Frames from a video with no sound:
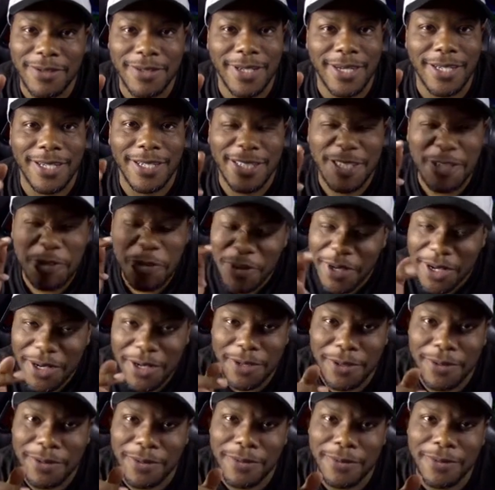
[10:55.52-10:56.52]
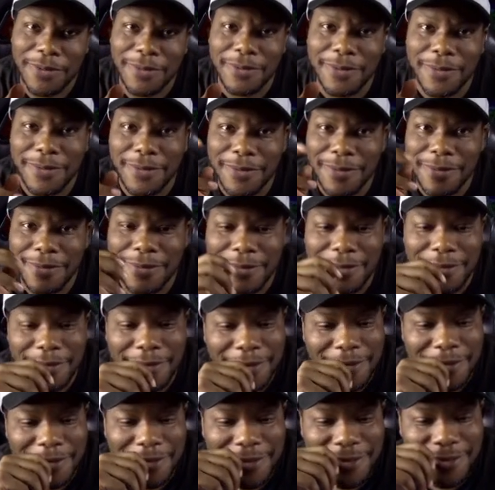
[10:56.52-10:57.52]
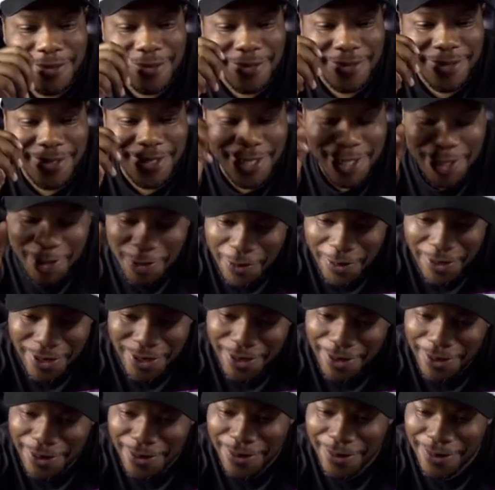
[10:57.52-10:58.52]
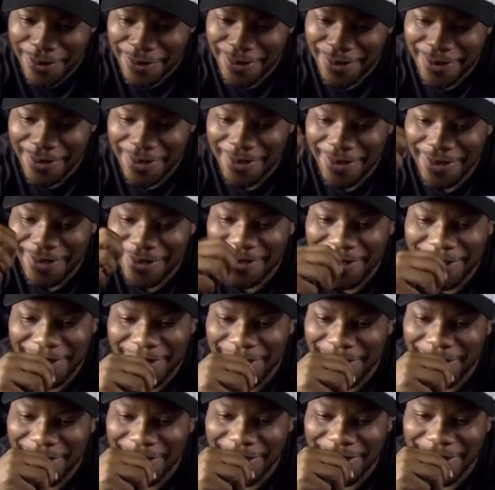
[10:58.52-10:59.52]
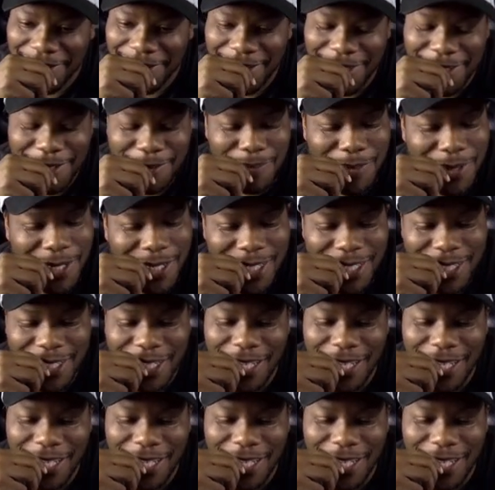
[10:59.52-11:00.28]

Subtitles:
say, it's critical. It's critical. He missed